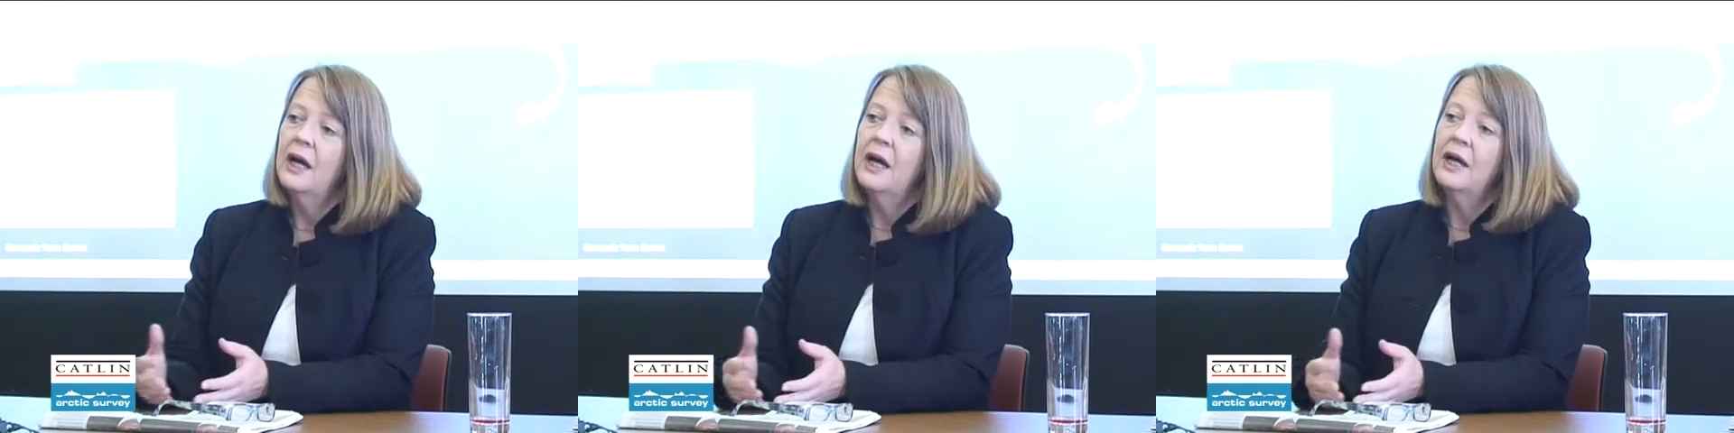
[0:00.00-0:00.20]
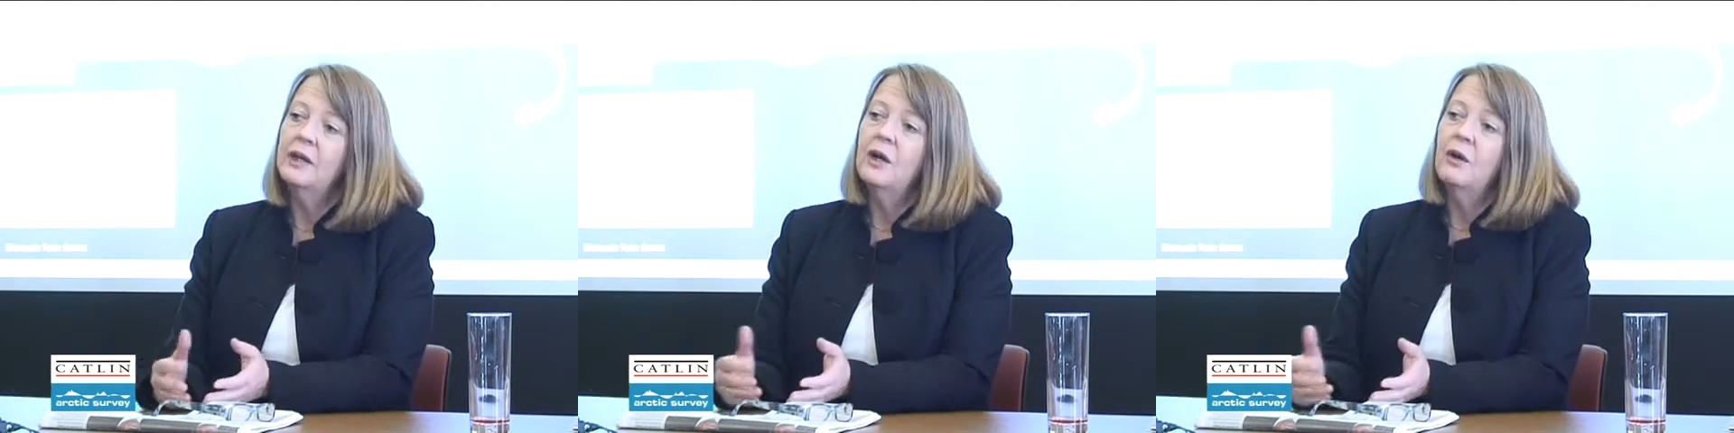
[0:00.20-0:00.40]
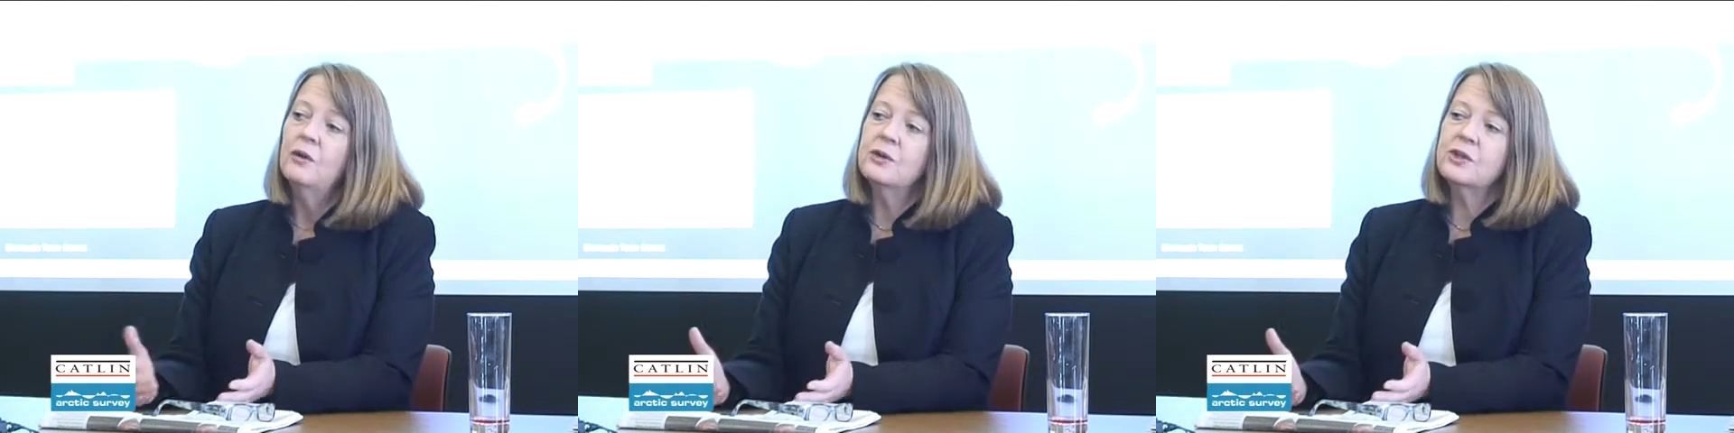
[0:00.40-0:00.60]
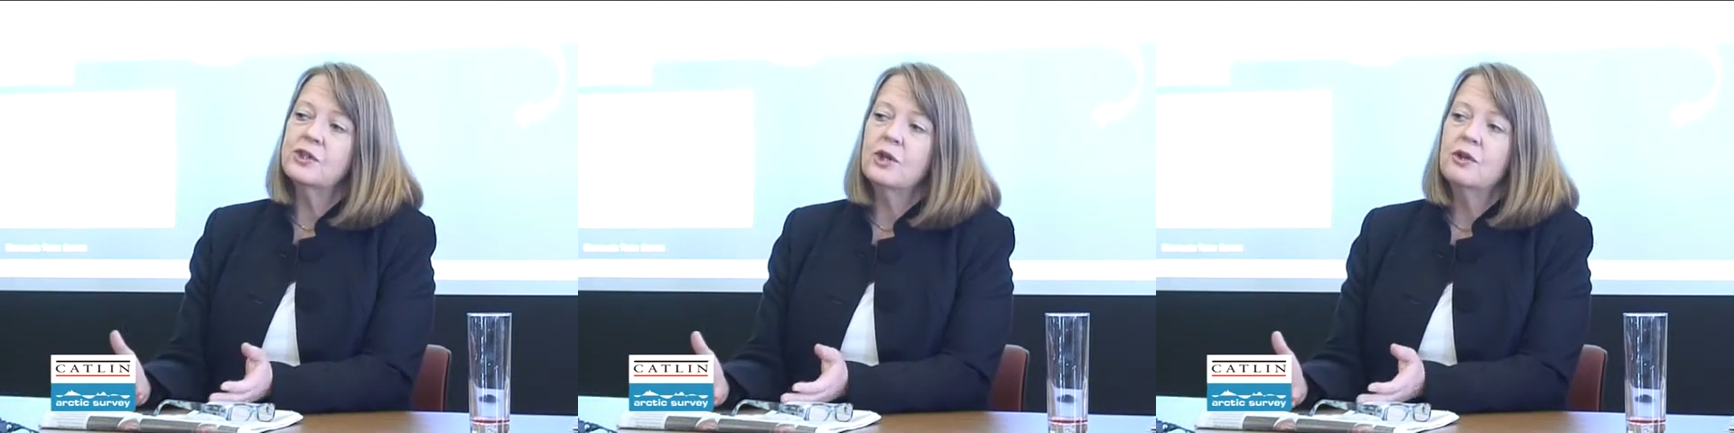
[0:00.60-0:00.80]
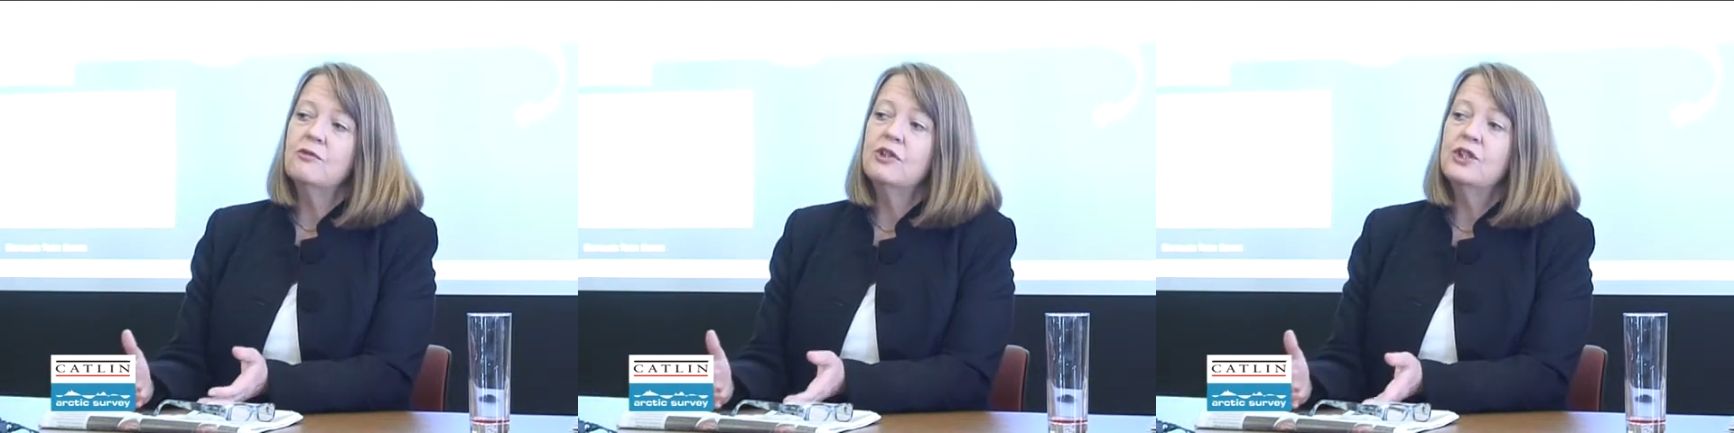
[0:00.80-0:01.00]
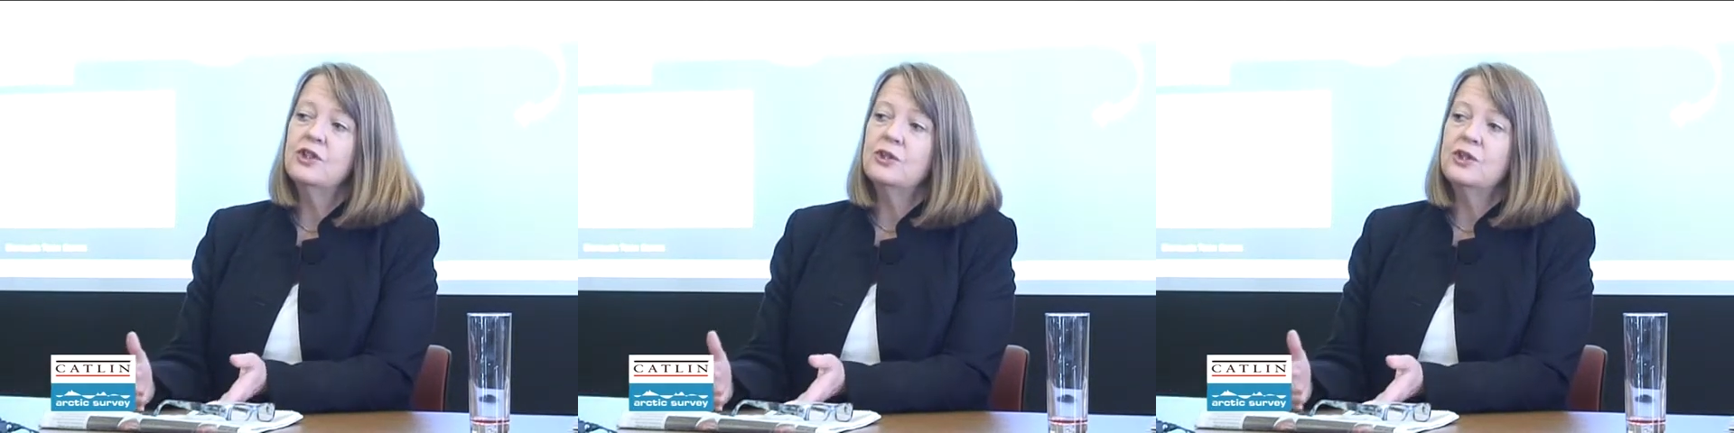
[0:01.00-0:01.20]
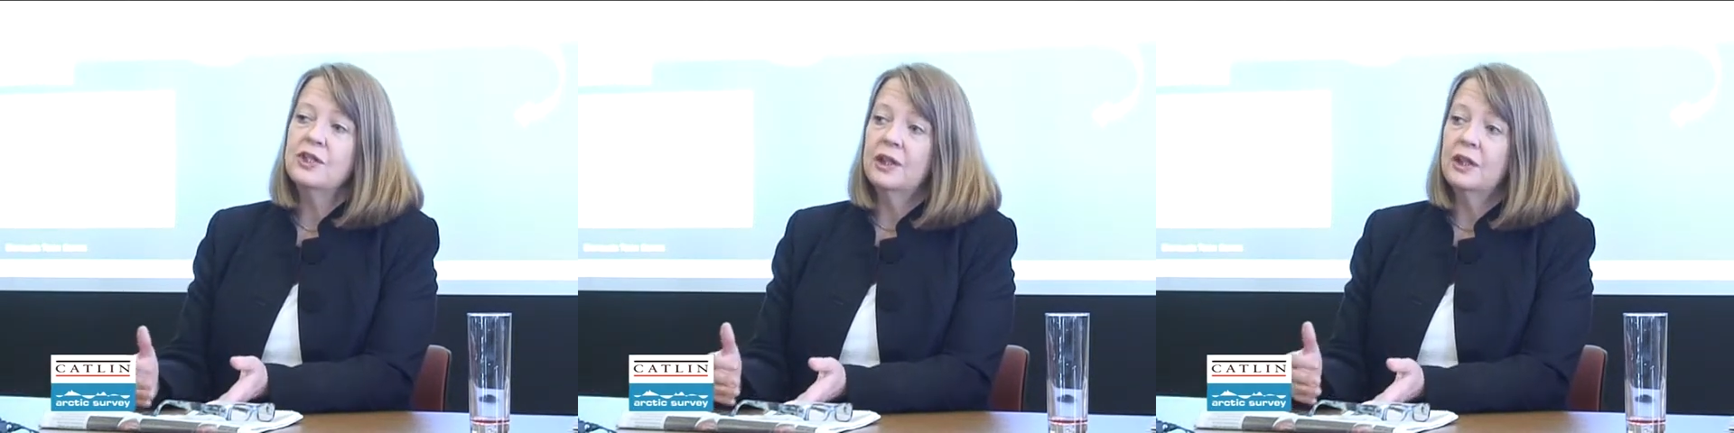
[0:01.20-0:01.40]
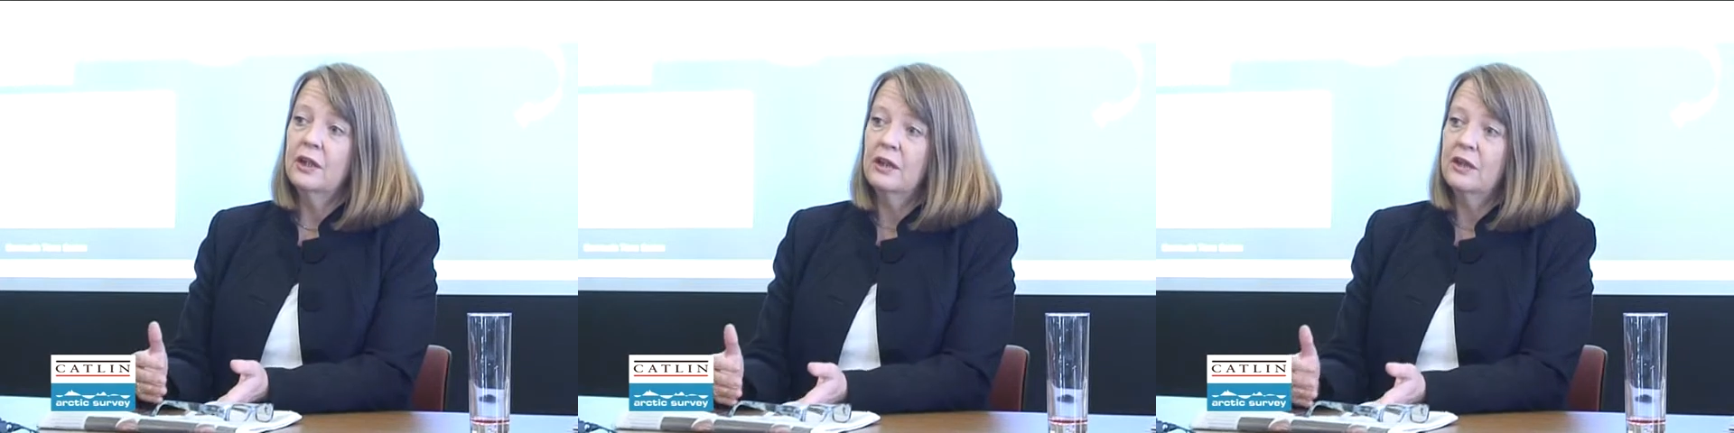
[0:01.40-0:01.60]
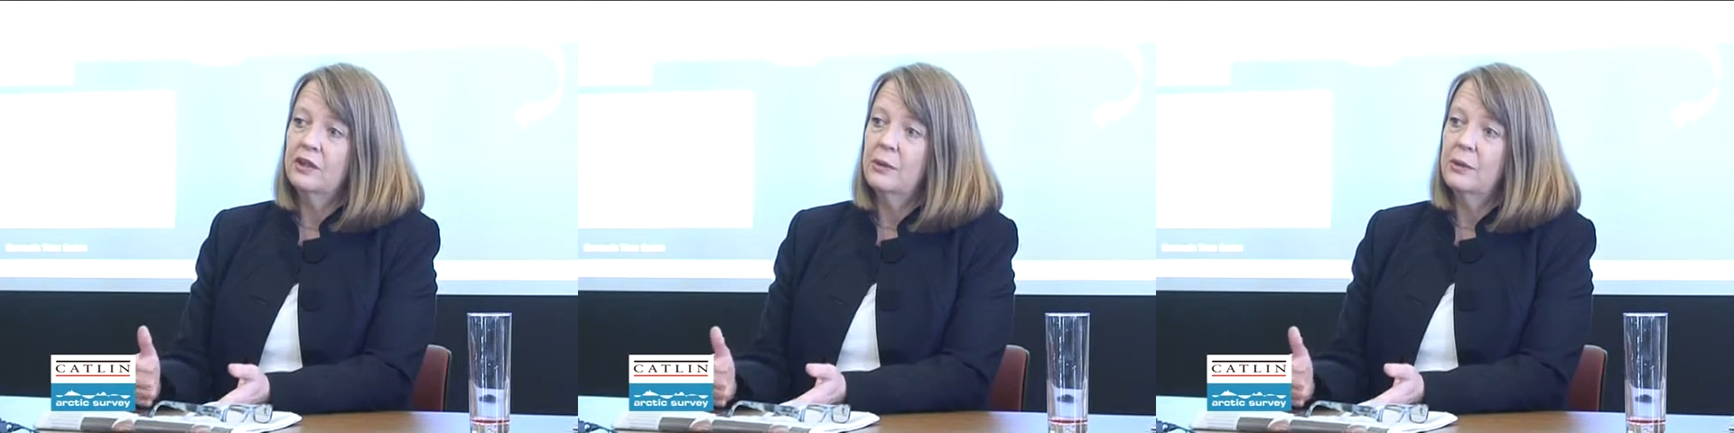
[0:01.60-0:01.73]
and also reducing